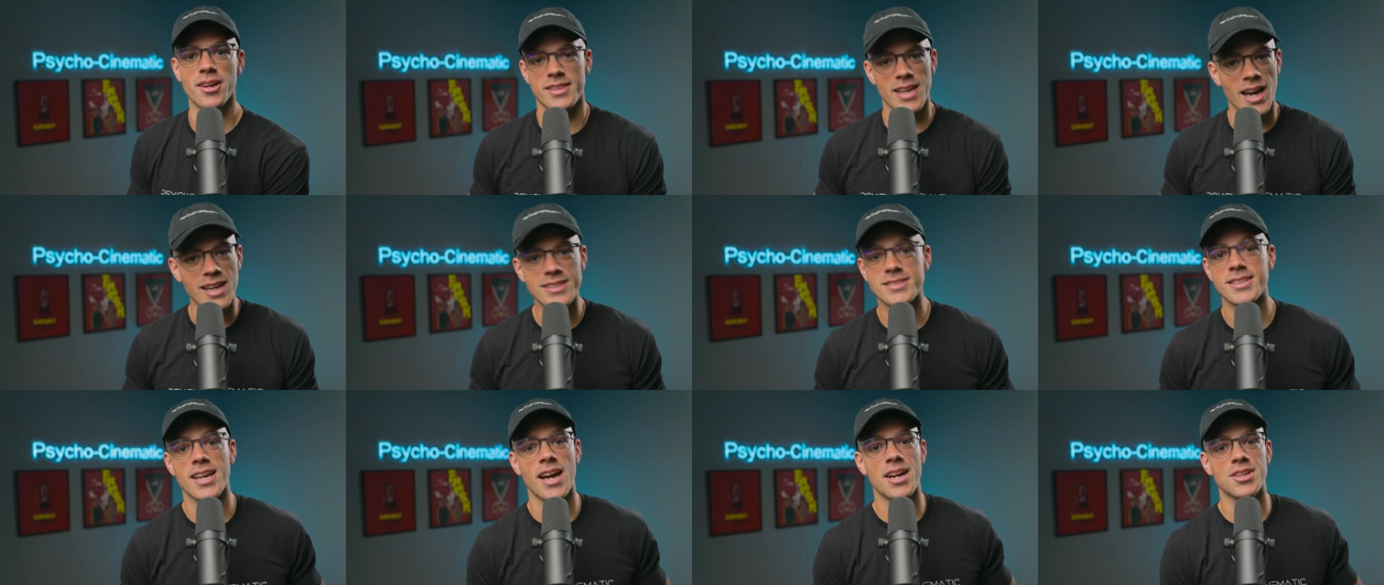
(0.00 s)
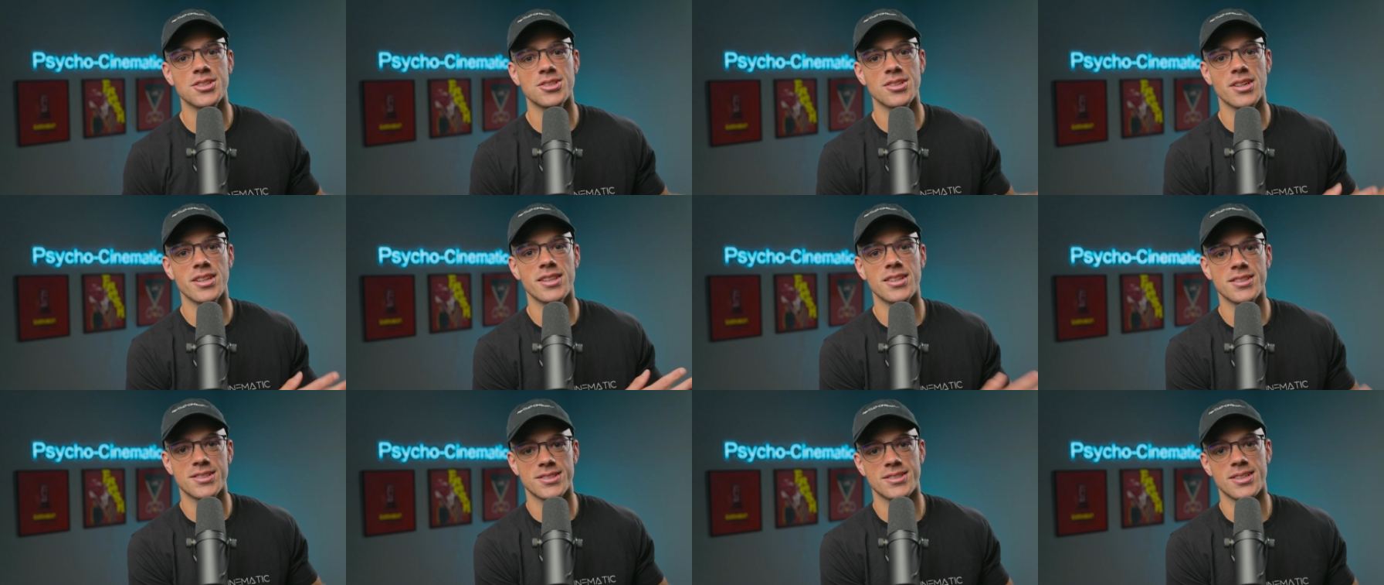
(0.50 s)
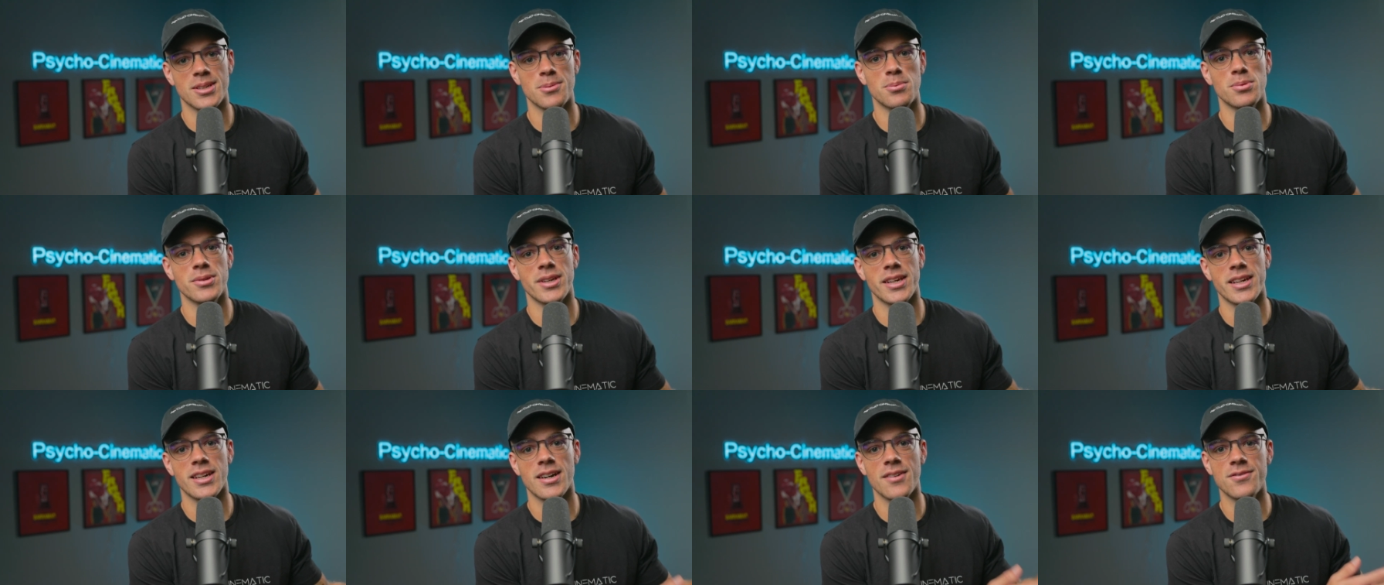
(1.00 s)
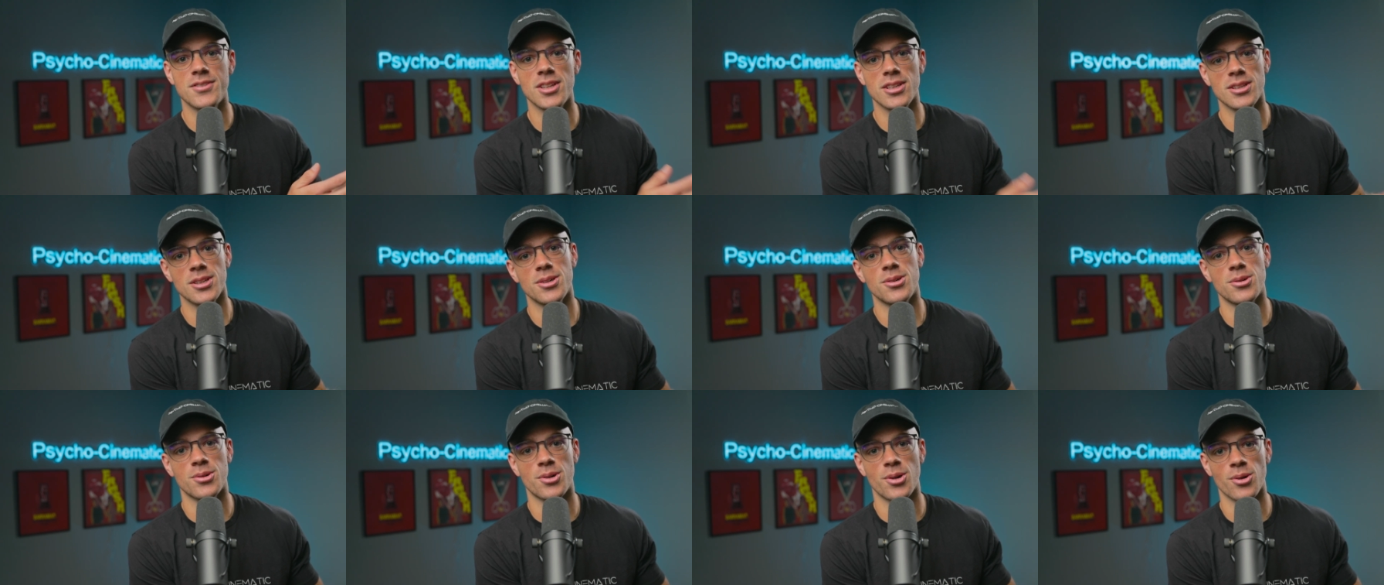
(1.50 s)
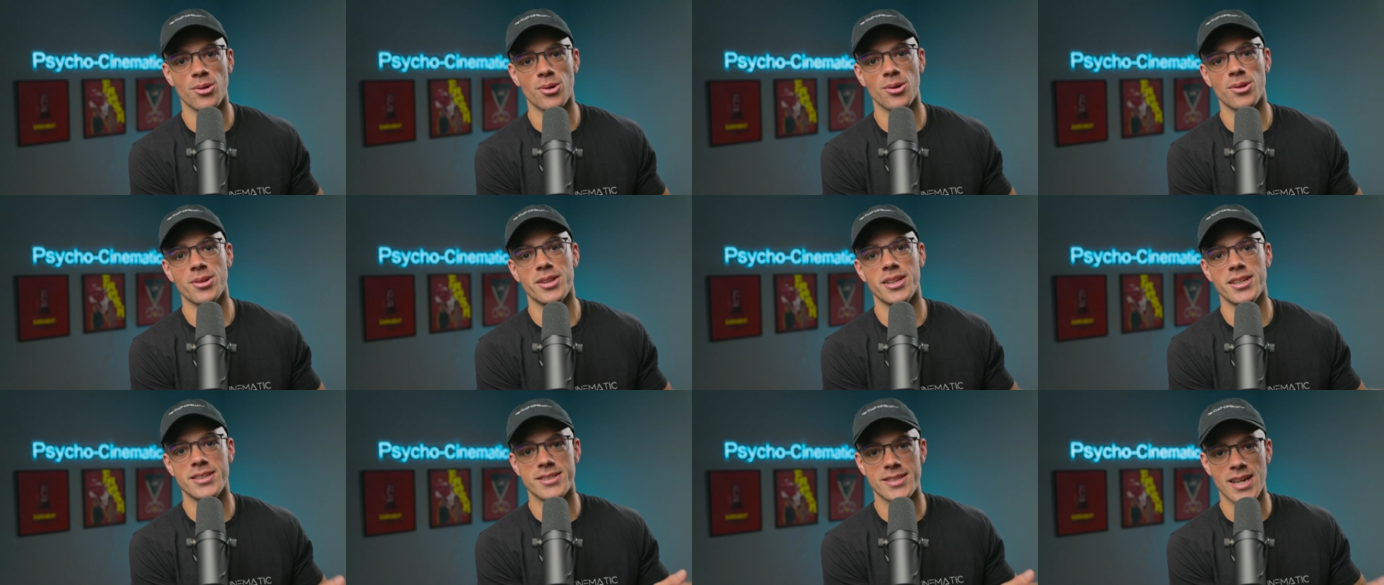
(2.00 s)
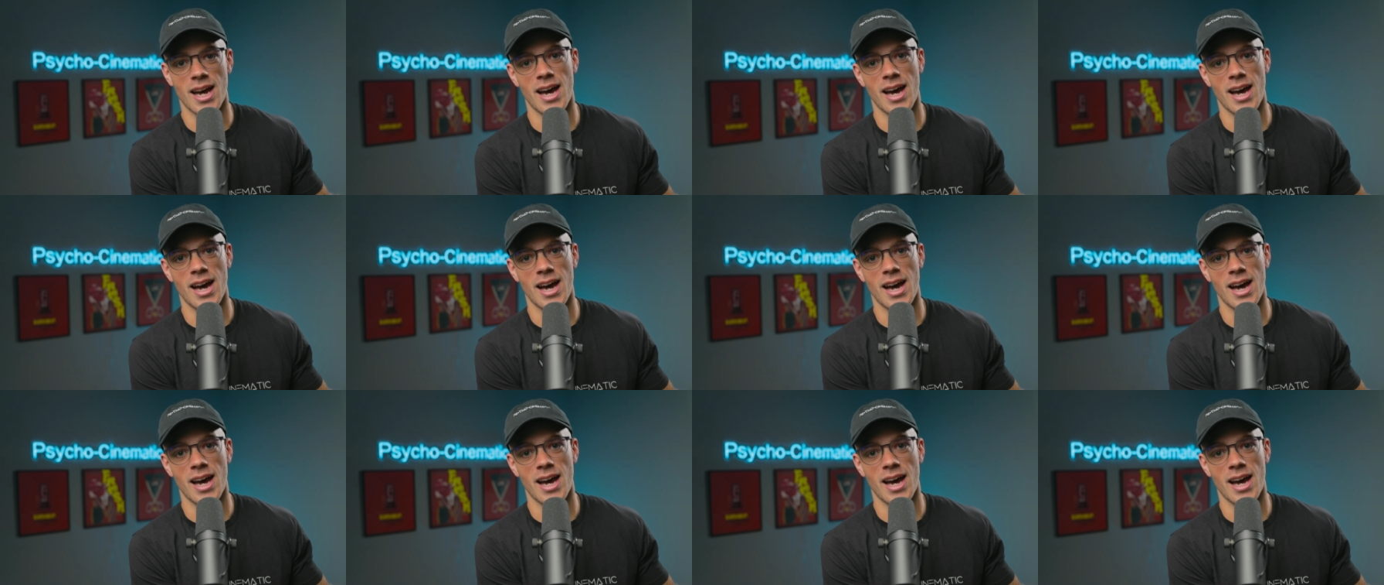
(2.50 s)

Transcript: that's actually the sibling of the little girl that